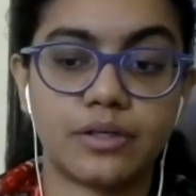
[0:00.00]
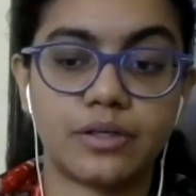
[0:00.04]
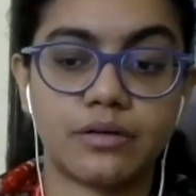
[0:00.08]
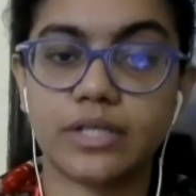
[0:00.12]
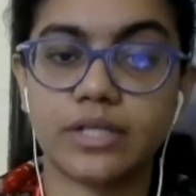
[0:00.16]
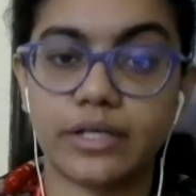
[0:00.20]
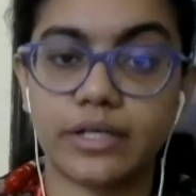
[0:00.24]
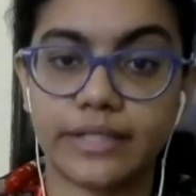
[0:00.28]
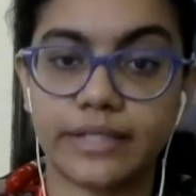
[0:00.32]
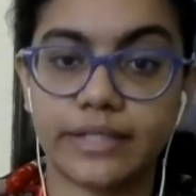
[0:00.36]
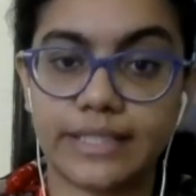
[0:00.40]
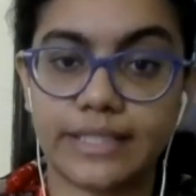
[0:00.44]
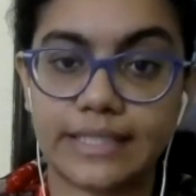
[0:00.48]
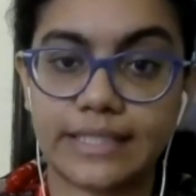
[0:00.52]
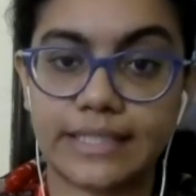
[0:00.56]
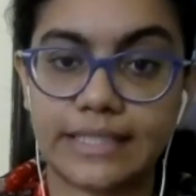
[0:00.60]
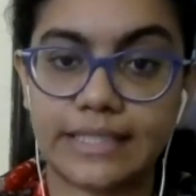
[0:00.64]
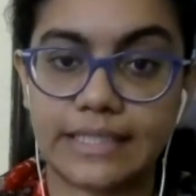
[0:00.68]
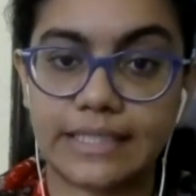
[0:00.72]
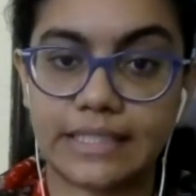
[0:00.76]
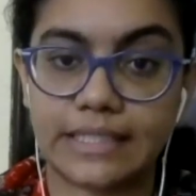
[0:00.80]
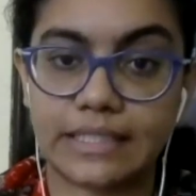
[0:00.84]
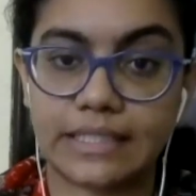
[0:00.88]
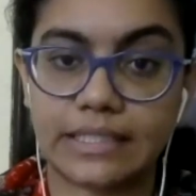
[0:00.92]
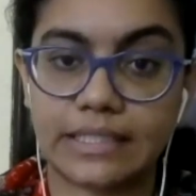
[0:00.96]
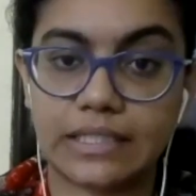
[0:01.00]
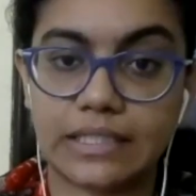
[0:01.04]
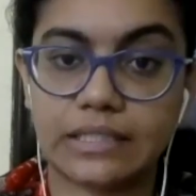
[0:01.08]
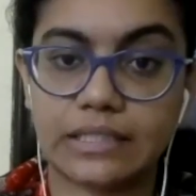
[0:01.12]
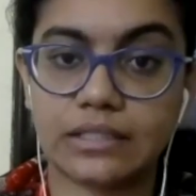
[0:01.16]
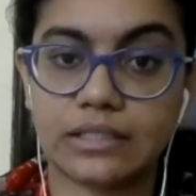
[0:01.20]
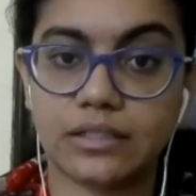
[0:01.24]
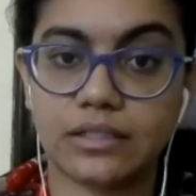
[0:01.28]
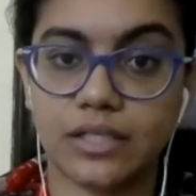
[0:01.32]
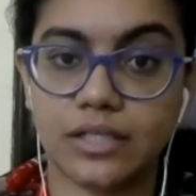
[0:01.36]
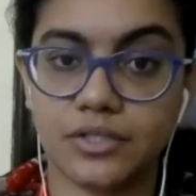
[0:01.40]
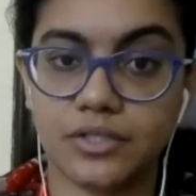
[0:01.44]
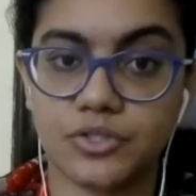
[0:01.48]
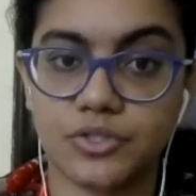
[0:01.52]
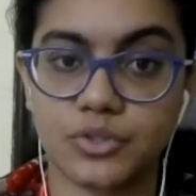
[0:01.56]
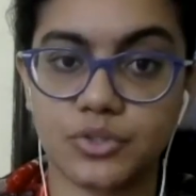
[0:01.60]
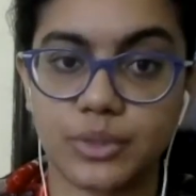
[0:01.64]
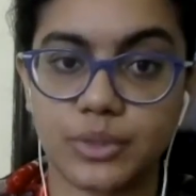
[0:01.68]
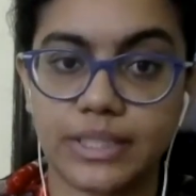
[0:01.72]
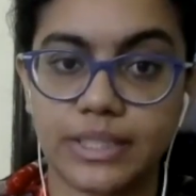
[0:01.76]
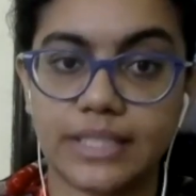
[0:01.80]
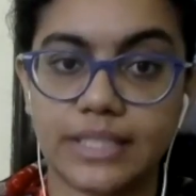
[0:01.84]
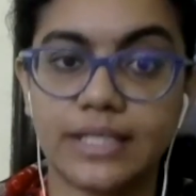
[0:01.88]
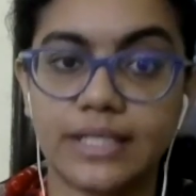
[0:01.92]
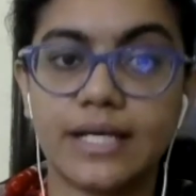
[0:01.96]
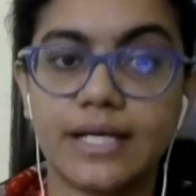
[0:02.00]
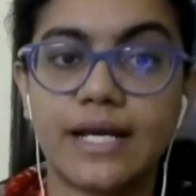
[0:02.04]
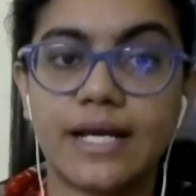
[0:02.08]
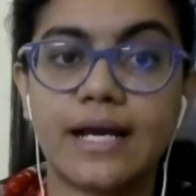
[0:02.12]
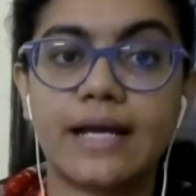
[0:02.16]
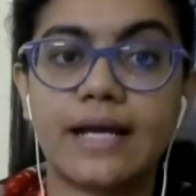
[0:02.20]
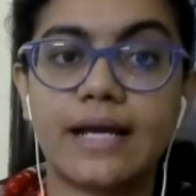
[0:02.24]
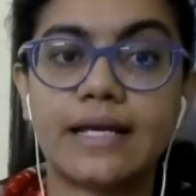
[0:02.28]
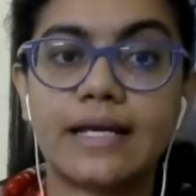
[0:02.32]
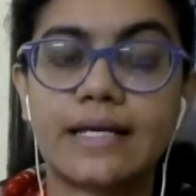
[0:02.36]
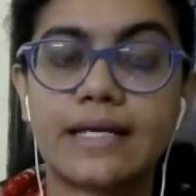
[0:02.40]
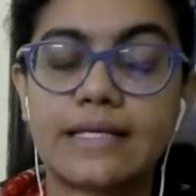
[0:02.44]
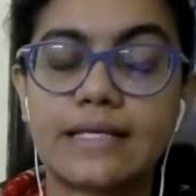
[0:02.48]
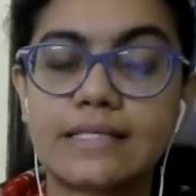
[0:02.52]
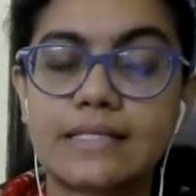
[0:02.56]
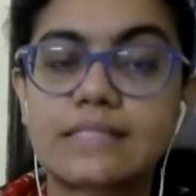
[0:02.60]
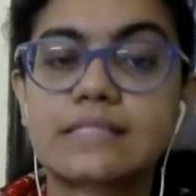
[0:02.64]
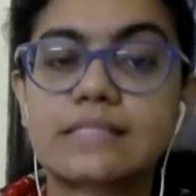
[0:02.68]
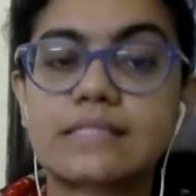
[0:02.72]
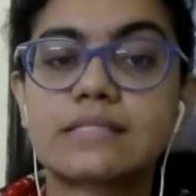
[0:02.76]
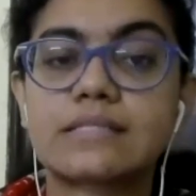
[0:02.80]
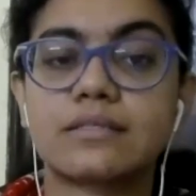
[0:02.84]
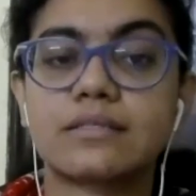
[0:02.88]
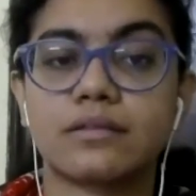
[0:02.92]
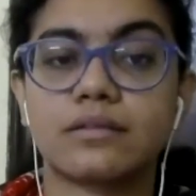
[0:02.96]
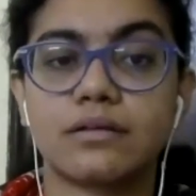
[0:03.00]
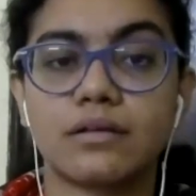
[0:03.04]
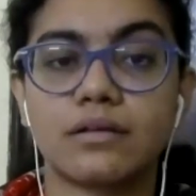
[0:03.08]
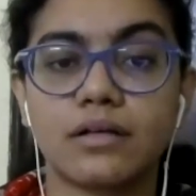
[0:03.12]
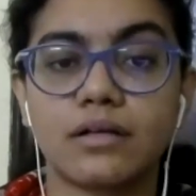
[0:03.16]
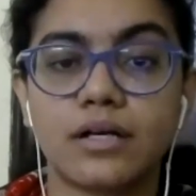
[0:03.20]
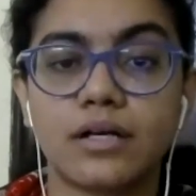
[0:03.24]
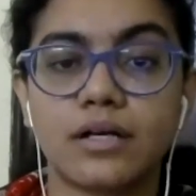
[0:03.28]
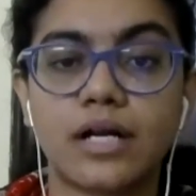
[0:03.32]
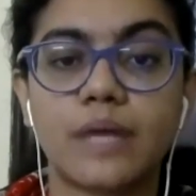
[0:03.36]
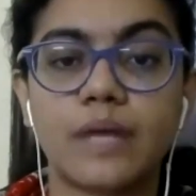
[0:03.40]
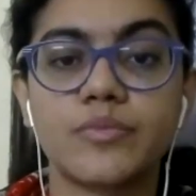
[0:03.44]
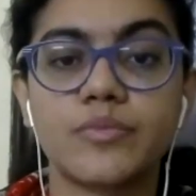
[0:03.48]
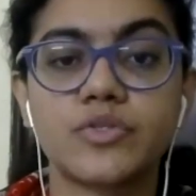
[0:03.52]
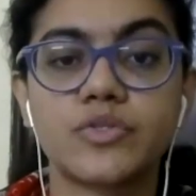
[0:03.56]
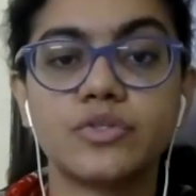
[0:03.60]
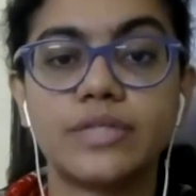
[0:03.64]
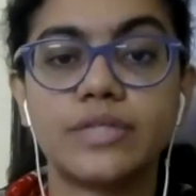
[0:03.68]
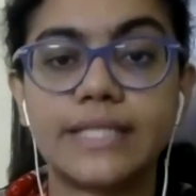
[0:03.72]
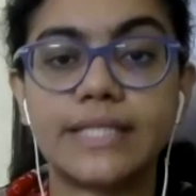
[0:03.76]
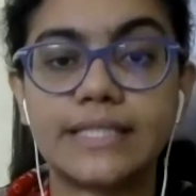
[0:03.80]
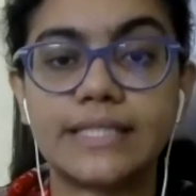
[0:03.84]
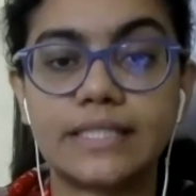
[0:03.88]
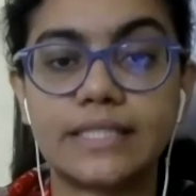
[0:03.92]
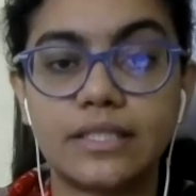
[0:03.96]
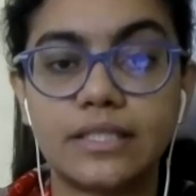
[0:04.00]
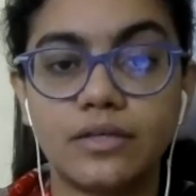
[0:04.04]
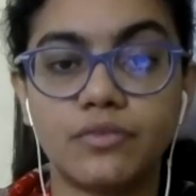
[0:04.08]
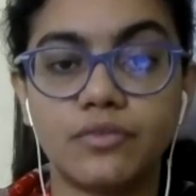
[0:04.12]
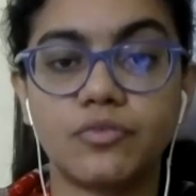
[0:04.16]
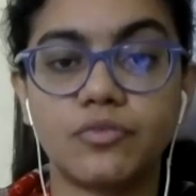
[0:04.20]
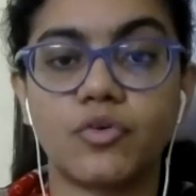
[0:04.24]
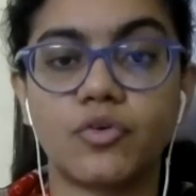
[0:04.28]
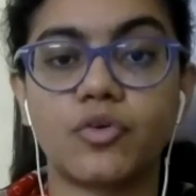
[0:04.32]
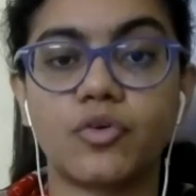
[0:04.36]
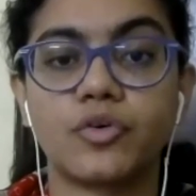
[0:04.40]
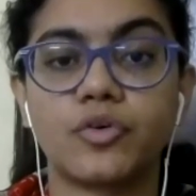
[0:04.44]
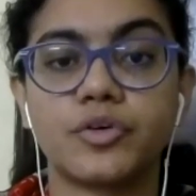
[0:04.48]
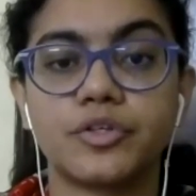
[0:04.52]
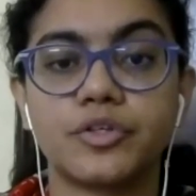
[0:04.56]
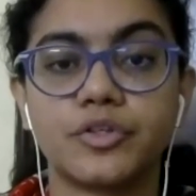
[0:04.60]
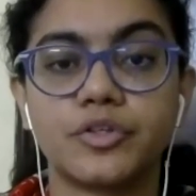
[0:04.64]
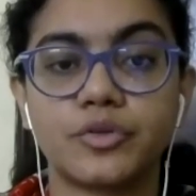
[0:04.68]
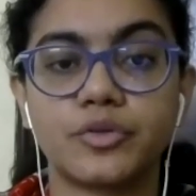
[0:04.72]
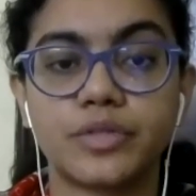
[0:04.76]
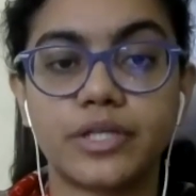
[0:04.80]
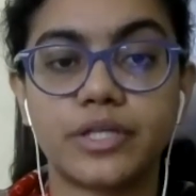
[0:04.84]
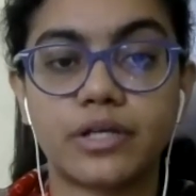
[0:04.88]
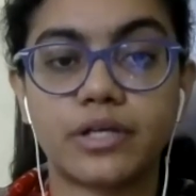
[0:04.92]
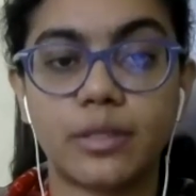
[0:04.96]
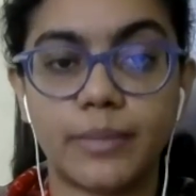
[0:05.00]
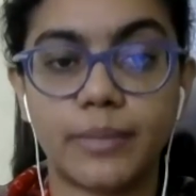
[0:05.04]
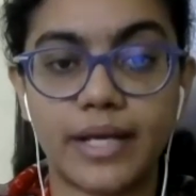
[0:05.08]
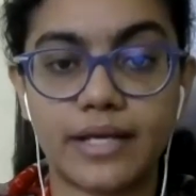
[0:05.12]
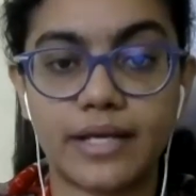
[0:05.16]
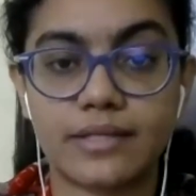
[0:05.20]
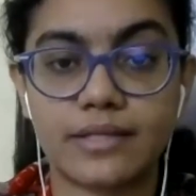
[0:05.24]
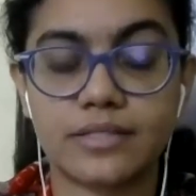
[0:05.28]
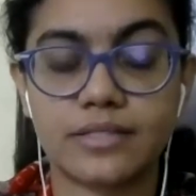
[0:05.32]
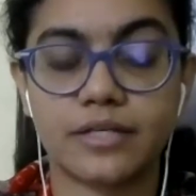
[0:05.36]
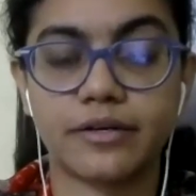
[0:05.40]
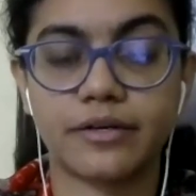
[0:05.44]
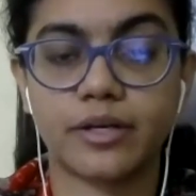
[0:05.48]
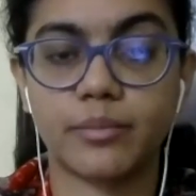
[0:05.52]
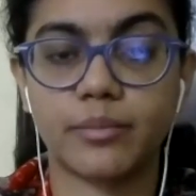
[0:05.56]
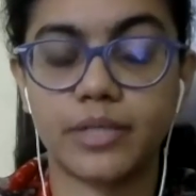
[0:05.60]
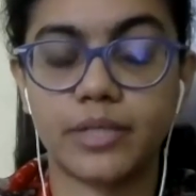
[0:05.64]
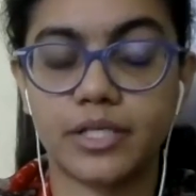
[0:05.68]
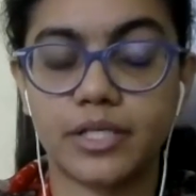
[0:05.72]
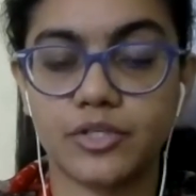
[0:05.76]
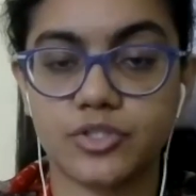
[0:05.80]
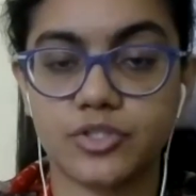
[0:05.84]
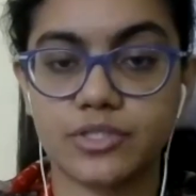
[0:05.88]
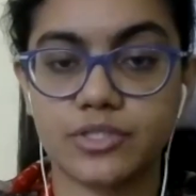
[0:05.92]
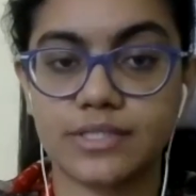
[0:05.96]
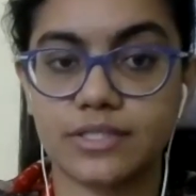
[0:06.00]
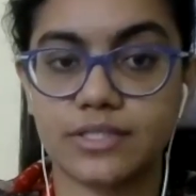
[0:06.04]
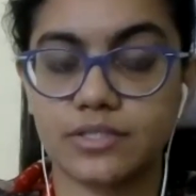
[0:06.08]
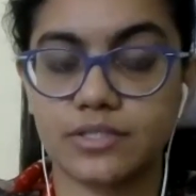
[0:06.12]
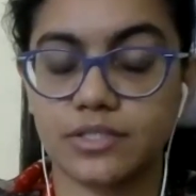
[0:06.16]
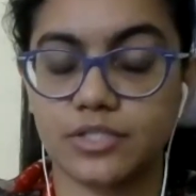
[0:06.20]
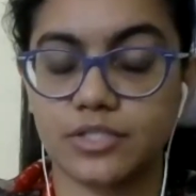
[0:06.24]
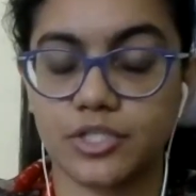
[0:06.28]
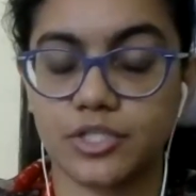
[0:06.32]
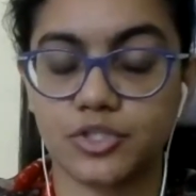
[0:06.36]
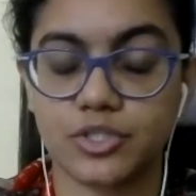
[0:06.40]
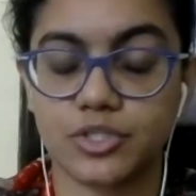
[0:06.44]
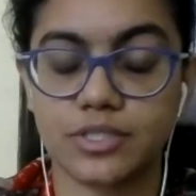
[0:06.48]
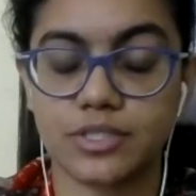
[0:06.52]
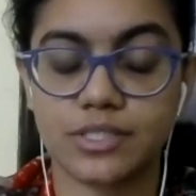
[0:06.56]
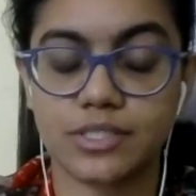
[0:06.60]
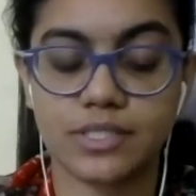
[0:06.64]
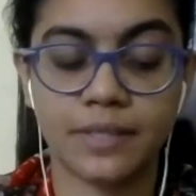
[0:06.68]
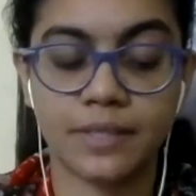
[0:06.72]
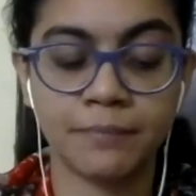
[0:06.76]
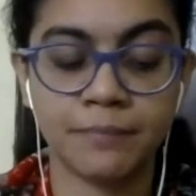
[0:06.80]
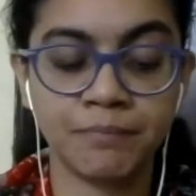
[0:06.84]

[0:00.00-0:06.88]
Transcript: everything that goes on currently in the country is comes to NITI for their comments and recommendations and suggestions.